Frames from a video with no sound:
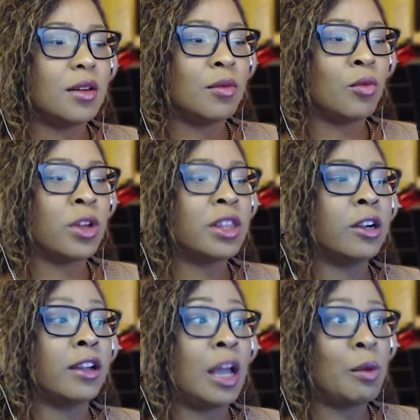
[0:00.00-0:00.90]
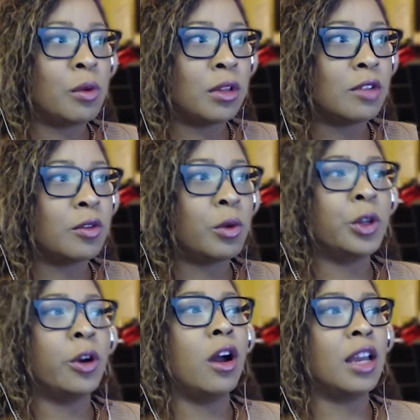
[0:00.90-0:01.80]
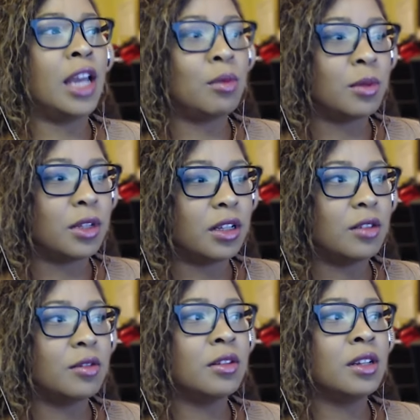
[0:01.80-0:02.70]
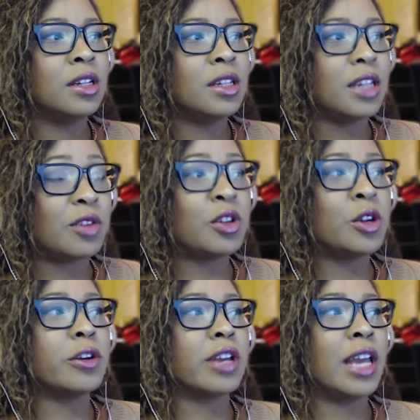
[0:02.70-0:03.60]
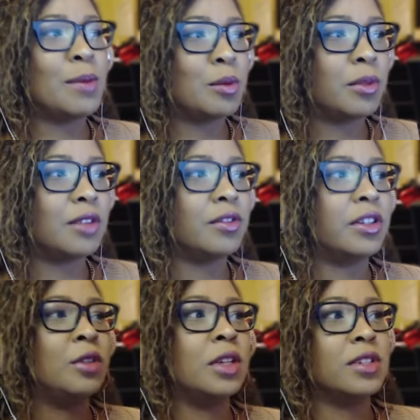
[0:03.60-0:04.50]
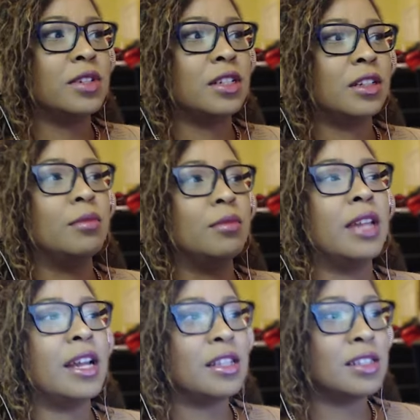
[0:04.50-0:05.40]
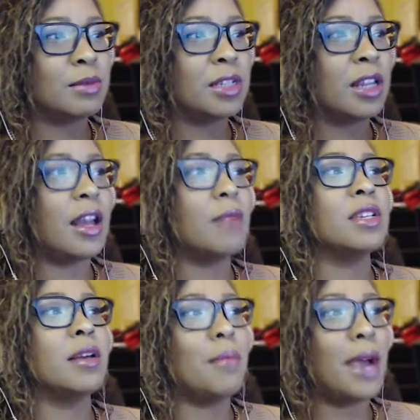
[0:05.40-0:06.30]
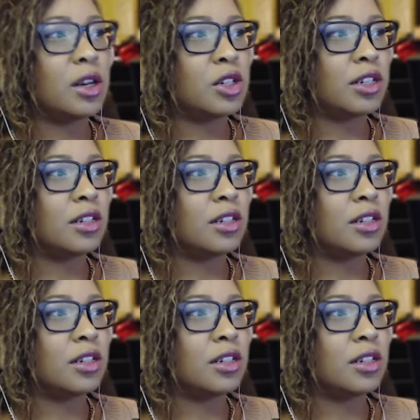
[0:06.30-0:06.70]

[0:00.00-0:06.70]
What they're capable of and what they're not capable of. If you know they're capable of it and you give it to them, then it's up to them to match it.